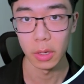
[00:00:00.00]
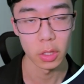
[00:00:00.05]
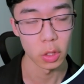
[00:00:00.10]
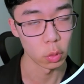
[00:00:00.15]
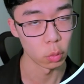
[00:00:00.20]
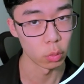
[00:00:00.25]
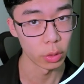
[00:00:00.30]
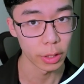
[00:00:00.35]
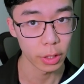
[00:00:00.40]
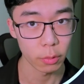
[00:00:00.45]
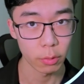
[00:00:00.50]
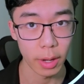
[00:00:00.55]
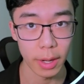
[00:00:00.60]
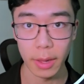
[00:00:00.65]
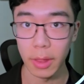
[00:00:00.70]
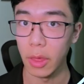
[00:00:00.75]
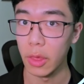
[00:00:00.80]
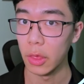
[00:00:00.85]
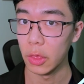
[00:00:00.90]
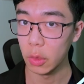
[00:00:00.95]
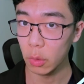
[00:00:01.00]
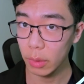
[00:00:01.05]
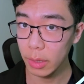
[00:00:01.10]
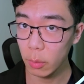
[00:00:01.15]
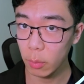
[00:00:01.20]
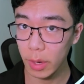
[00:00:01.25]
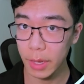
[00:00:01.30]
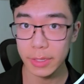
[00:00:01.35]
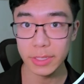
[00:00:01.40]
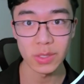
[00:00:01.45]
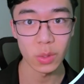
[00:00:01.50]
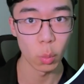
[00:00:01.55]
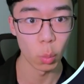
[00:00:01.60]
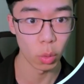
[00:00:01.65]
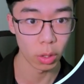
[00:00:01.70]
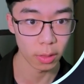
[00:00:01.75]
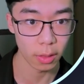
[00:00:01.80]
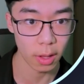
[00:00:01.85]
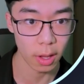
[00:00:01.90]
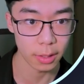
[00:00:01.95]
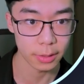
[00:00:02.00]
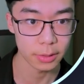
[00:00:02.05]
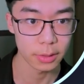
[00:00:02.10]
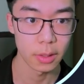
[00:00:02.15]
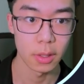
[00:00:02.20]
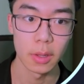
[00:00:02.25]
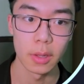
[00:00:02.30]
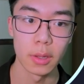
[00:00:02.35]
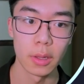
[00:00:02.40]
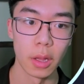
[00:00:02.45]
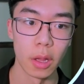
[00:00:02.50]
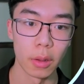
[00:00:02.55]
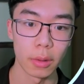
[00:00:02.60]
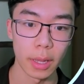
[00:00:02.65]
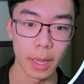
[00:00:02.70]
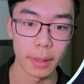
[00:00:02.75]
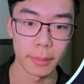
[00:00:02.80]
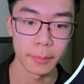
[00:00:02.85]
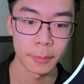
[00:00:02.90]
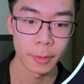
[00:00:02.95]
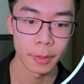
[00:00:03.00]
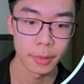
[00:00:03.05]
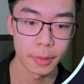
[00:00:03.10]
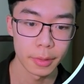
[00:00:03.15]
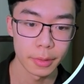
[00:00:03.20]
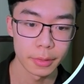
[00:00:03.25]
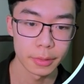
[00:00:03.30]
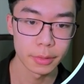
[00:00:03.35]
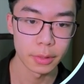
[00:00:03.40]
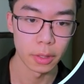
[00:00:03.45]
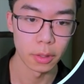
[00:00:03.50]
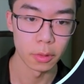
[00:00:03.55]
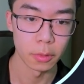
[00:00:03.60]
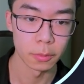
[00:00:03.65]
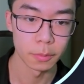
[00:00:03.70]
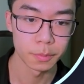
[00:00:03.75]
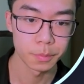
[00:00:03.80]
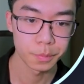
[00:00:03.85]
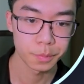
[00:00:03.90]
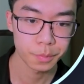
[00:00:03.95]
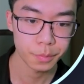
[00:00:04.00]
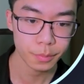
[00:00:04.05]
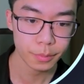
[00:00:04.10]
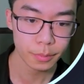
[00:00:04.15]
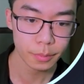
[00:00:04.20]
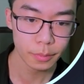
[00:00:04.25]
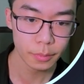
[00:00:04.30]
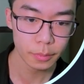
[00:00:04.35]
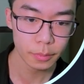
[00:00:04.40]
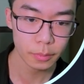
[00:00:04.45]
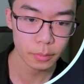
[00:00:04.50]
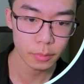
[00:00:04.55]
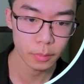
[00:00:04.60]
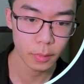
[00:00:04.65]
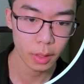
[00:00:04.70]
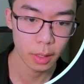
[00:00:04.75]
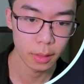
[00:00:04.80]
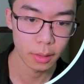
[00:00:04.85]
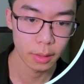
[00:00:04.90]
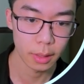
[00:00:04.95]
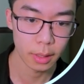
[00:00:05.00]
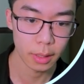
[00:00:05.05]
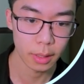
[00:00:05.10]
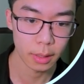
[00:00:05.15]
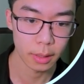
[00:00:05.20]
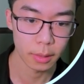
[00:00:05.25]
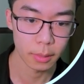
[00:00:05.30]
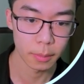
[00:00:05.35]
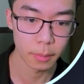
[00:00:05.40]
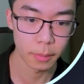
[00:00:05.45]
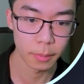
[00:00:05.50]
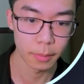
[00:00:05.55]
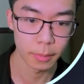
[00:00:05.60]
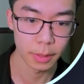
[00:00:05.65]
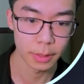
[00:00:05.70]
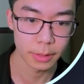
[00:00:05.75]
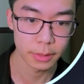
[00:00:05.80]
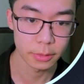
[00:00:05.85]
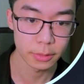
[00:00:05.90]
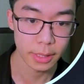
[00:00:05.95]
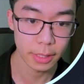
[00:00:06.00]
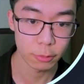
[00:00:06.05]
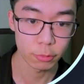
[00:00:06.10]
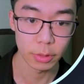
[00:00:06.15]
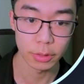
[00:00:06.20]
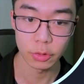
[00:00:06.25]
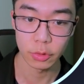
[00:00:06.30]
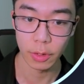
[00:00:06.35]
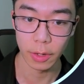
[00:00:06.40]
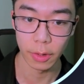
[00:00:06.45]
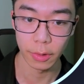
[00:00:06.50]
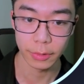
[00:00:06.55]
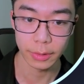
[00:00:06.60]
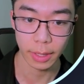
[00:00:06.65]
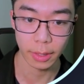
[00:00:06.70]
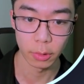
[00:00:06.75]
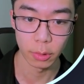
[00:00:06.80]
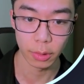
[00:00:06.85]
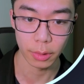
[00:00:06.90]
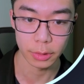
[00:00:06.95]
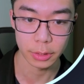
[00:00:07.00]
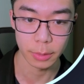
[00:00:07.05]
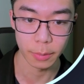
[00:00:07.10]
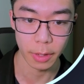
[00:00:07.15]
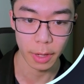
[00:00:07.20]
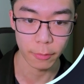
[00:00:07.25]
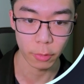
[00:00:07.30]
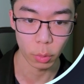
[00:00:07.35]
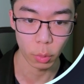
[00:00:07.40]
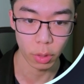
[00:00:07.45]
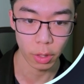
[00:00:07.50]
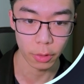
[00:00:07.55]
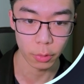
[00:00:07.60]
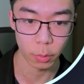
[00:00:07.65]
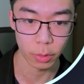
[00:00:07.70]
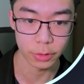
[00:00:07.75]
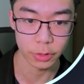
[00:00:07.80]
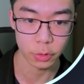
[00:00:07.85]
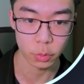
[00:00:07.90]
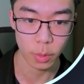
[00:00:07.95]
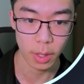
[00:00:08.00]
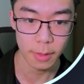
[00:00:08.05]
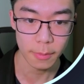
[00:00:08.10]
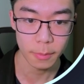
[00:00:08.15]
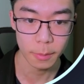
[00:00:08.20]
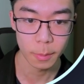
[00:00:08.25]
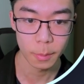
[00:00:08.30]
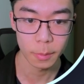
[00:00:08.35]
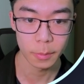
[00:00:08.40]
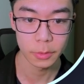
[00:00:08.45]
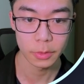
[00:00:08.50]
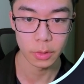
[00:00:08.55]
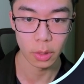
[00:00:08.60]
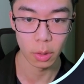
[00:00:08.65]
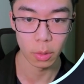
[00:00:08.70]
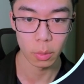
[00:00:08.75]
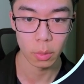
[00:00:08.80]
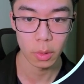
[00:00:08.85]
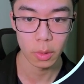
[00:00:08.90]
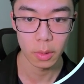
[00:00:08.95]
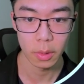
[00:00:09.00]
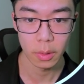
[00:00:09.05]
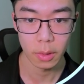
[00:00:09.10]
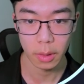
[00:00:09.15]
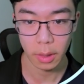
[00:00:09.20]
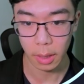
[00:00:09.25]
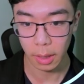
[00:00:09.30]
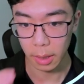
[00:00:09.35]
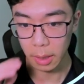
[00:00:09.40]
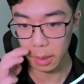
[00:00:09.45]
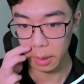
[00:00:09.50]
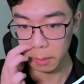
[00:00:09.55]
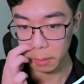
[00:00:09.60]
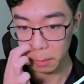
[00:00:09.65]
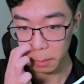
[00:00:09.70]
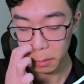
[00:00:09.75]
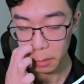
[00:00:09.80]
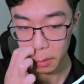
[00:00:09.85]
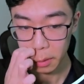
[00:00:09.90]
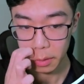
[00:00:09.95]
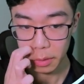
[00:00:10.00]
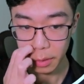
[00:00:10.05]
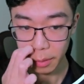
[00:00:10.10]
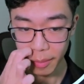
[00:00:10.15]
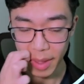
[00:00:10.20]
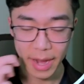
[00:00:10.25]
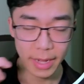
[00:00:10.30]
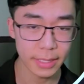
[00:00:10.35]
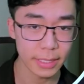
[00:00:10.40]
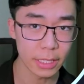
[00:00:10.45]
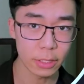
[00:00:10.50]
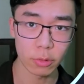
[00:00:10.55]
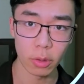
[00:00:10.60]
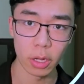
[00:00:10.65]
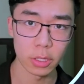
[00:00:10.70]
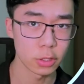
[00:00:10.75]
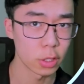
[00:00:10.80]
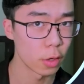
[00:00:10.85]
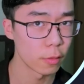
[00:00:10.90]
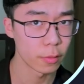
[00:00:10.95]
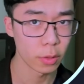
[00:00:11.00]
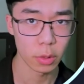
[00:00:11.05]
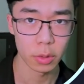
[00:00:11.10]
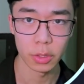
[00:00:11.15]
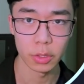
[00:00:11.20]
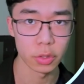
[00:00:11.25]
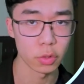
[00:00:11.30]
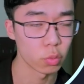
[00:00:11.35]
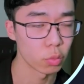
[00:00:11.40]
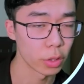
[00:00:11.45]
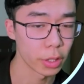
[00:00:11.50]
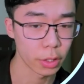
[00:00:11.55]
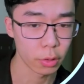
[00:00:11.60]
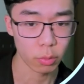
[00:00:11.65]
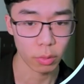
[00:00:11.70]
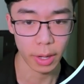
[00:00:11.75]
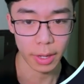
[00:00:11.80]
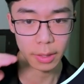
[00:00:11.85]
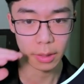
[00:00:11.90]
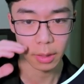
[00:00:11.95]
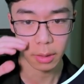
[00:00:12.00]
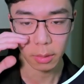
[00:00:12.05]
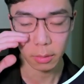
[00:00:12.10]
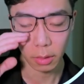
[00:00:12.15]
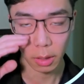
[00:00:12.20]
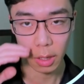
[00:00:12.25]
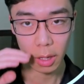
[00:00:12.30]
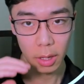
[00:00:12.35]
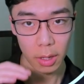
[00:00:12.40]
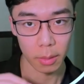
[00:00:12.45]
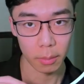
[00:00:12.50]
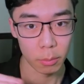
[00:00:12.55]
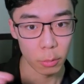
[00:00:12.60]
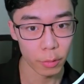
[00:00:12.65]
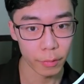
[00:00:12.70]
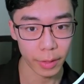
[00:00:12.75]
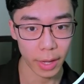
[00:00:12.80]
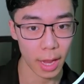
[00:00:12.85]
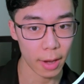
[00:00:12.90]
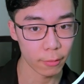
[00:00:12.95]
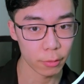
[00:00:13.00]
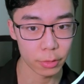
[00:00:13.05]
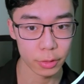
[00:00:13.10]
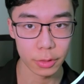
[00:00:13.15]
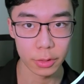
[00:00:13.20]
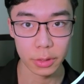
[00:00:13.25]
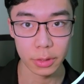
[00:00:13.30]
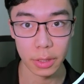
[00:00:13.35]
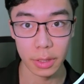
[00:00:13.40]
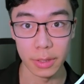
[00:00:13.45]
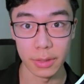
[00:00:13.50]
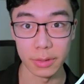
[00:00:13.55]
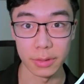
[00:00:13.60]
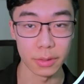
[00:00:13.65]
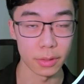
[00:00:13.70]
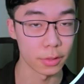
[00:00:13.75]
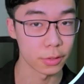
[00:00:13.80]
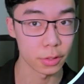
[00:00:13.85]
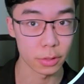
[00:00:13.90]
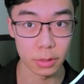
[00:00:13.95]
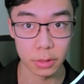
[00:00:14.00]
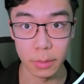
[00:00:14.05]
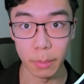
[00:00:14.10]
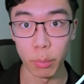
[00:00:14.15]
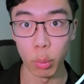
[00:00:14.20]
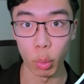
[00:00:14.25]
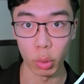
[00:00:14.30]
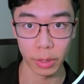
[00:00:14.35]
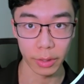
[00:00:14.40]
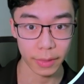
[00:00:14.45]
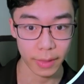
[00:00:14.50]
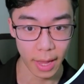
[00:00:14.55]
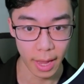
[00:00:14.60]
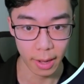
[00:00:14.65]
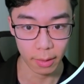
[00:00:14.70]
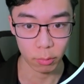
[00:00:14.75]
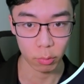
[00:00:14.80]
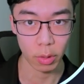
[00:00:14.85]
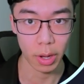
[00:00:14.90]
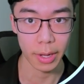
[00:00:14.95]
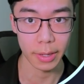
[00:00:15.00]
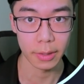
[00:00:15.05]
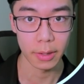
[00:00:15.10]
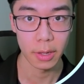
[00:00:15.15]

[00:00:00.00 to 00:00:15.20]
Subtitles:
Really great. 3 wins, 1 loss. Okay, so let's try to take a look at some other ones as well. So the MACD crossover is really great. Moving averages is supporting that, right?